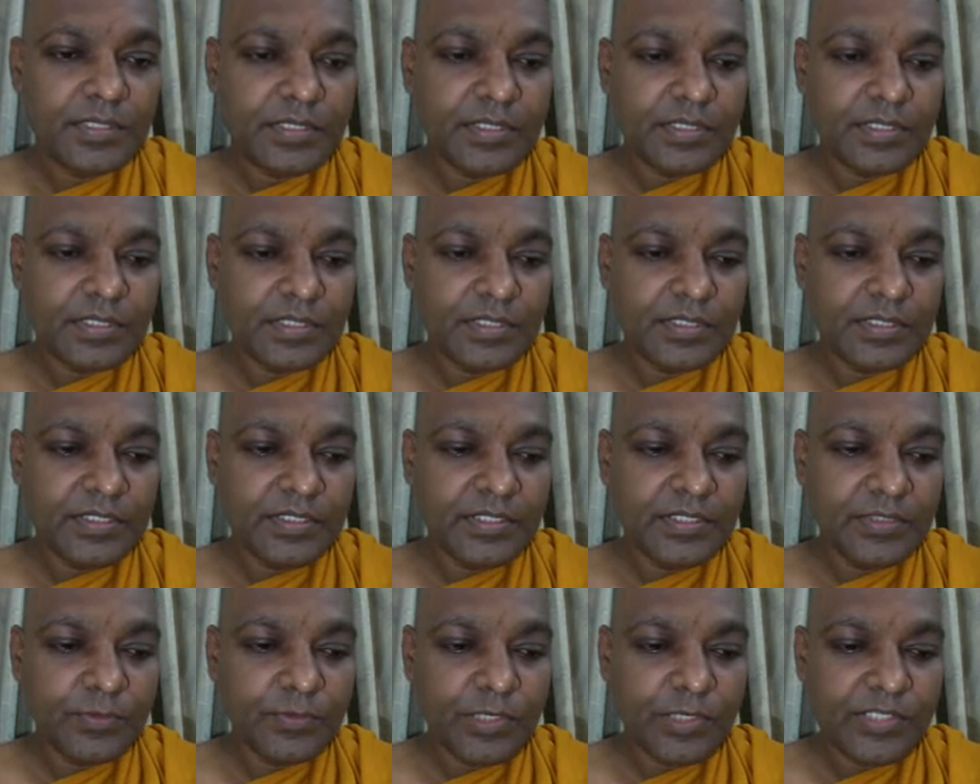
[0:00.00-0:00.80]
in
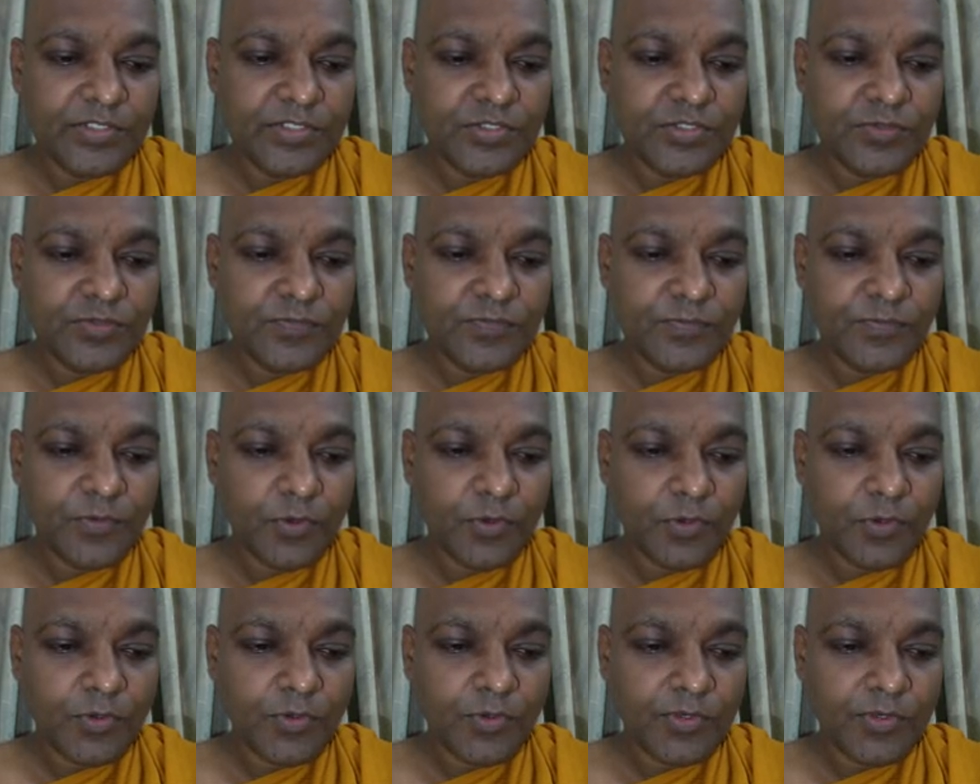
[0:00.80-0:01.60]
the 1 to
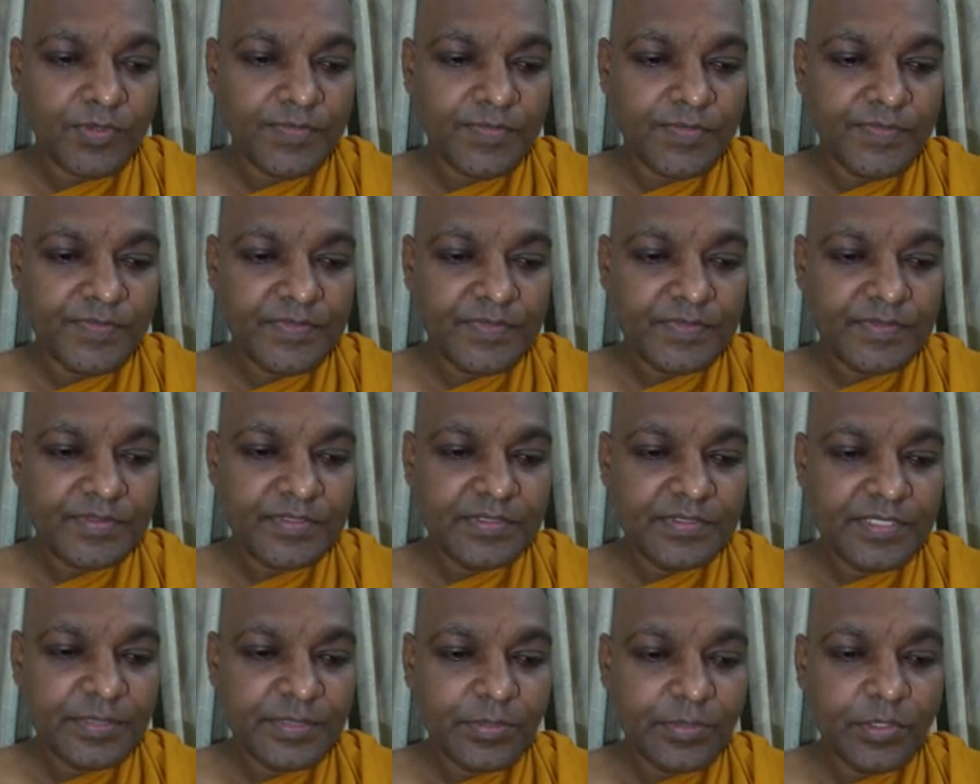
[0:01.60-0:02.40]
4,
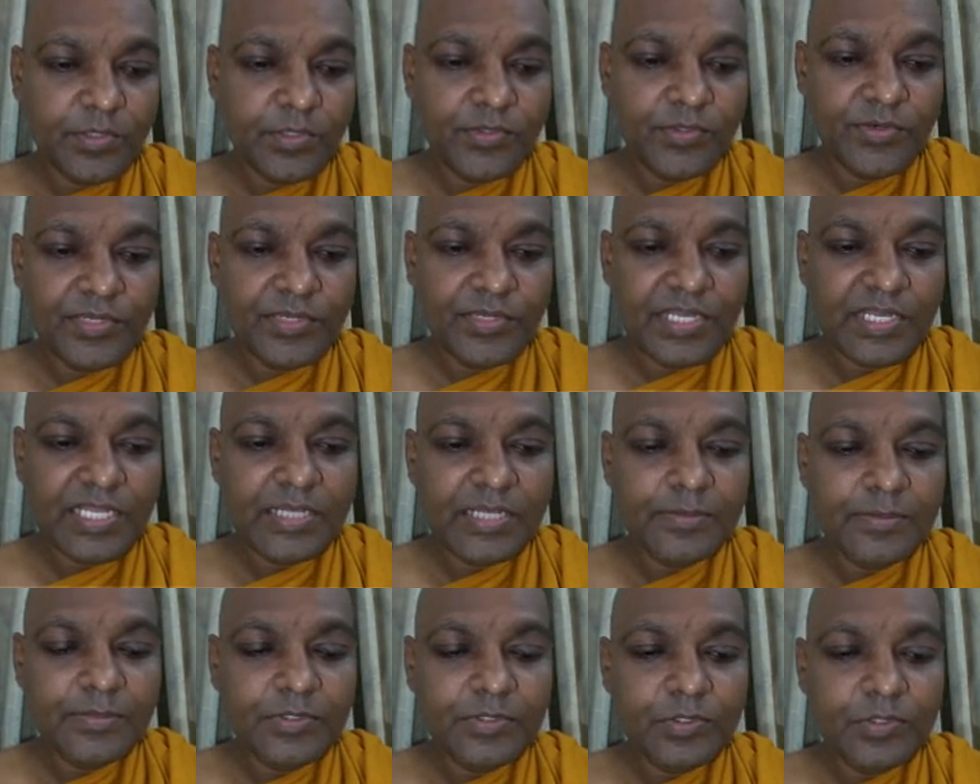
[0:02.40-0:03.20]
demon realm,